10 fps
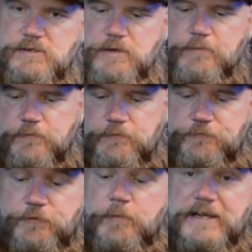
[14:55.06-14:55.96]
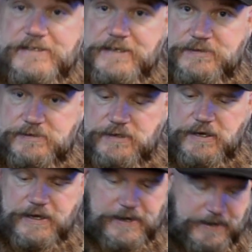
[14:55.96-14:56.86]
And for my taste,
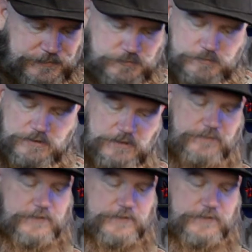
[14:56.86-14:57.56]
I absolutely love